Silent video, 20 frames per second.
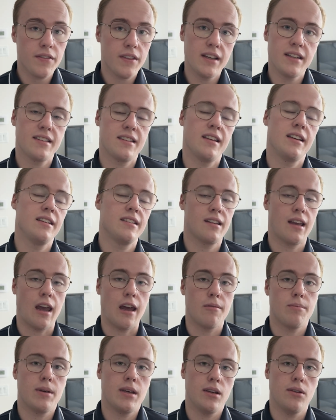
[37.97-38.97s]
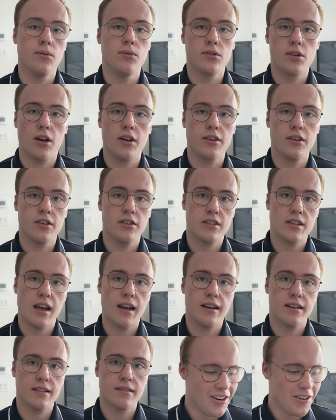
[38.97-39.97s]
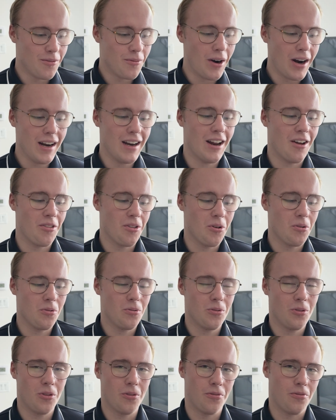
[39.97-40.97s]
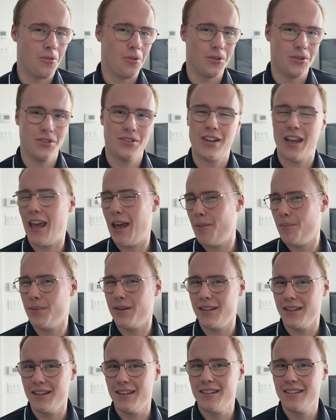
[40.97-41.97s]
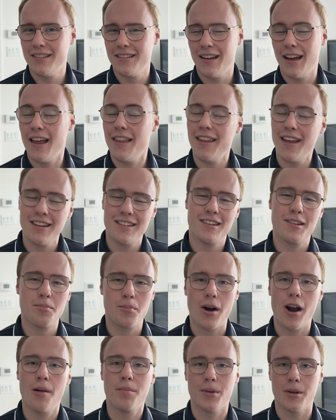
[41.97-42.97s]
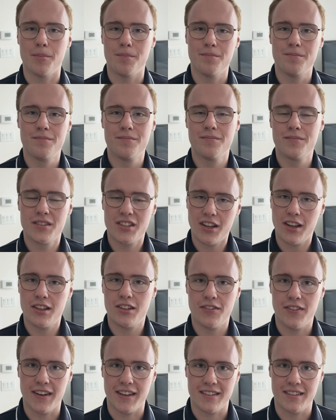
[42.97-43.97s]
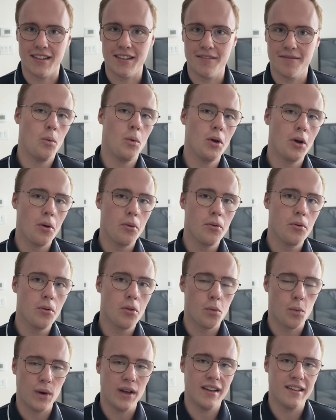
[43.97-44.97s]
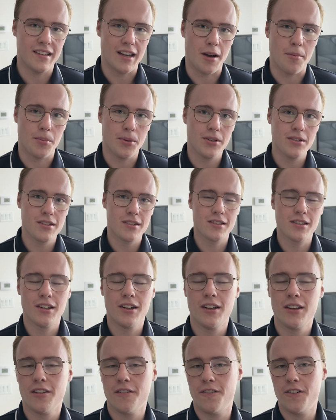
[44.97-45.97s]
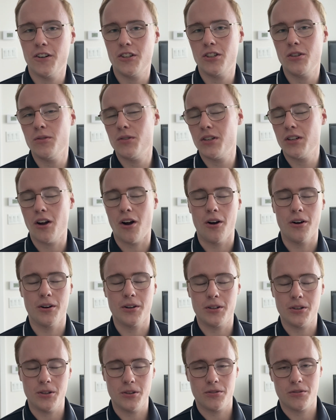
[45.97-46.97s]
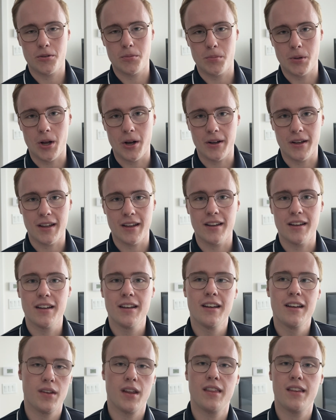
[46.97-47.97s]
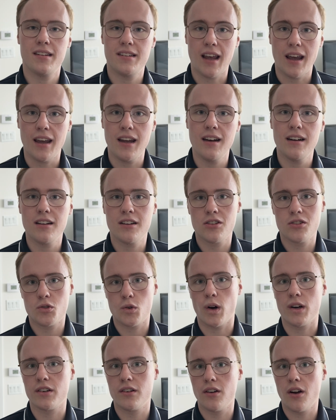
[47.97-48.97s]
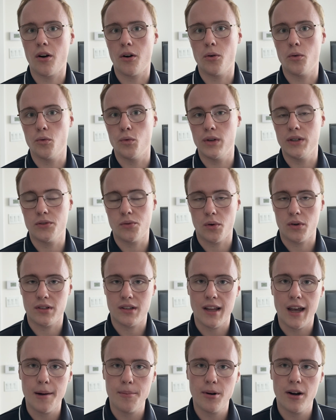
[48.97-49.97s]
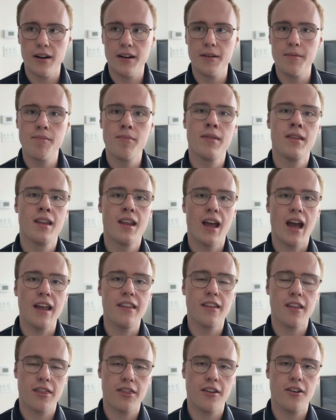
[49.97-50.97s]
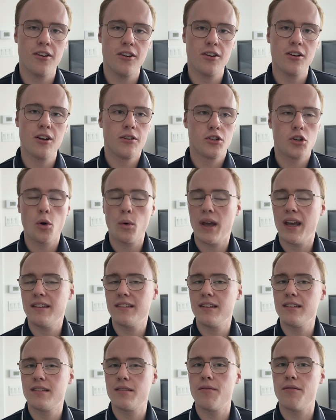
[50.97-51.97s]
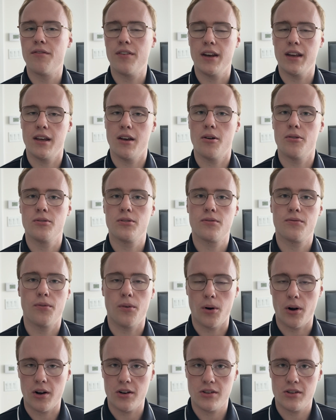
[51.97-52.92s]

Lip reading: these things can be used on your site. Right now though, the folder's empty. And that's a problem, so let's fix it. We'll go through 3 examples. The first using articles for blogging, the second constructing our own resource library, and the third showcasing some videos for our